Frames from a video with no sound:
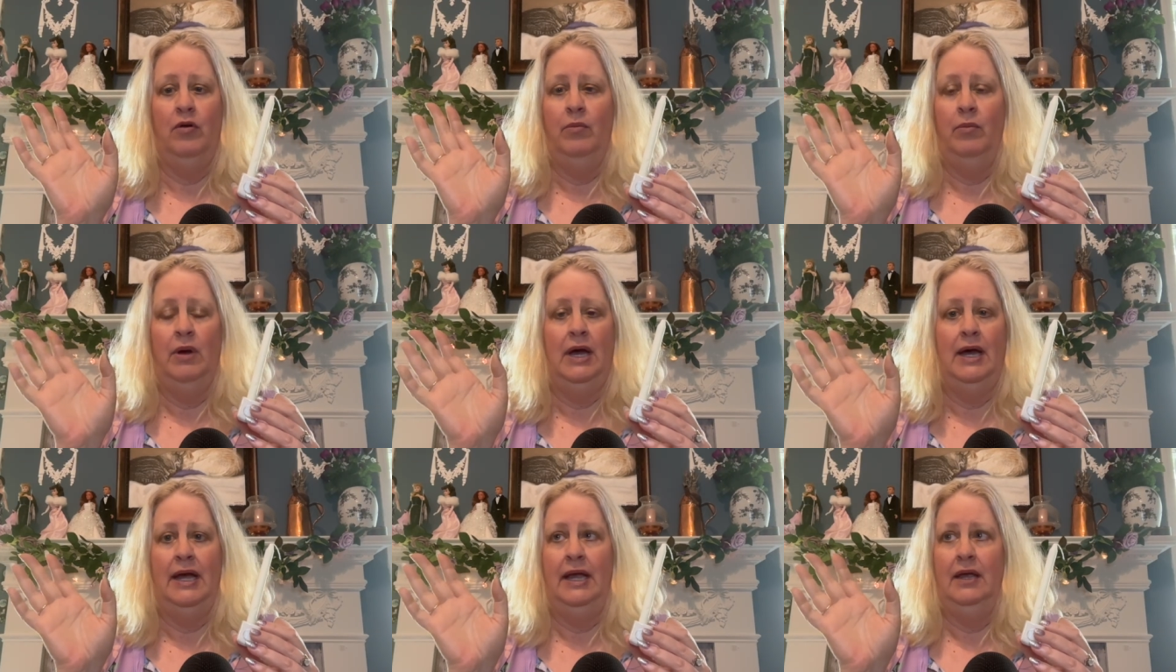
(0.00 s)

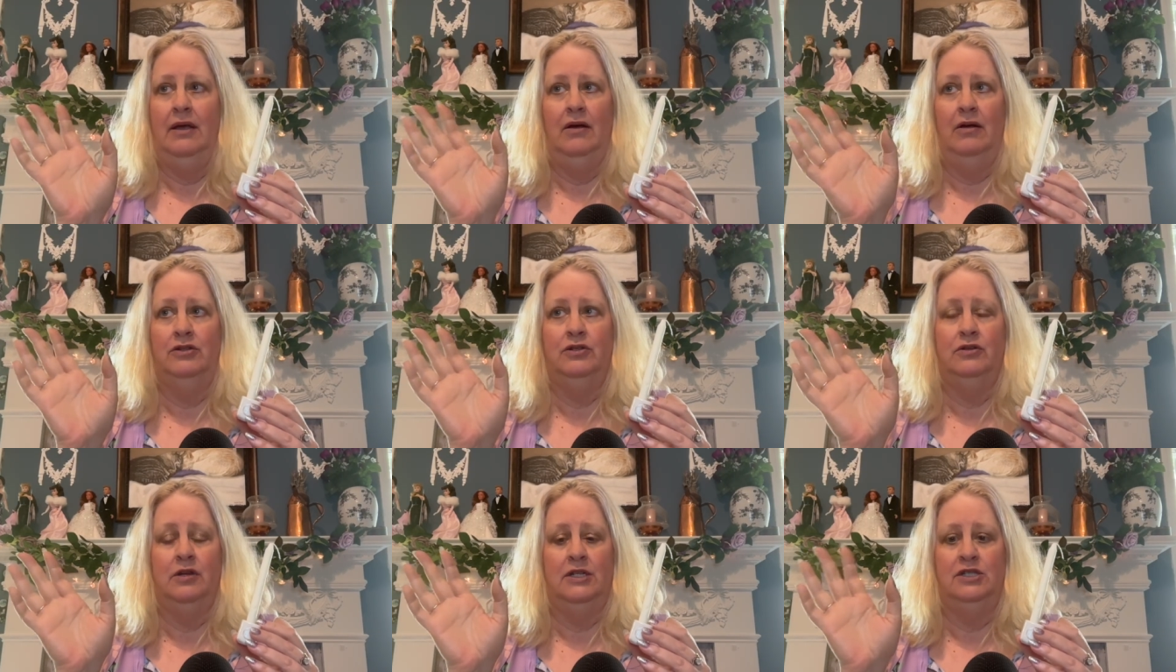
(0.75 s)
my altar
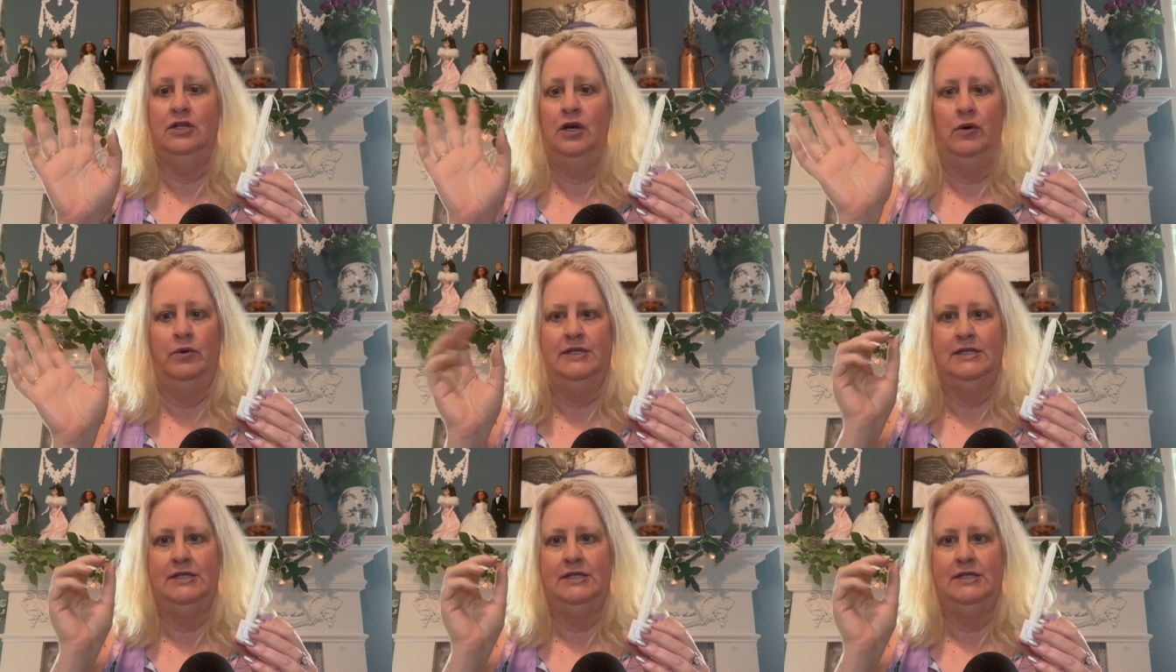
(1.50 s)
cloth, y'all.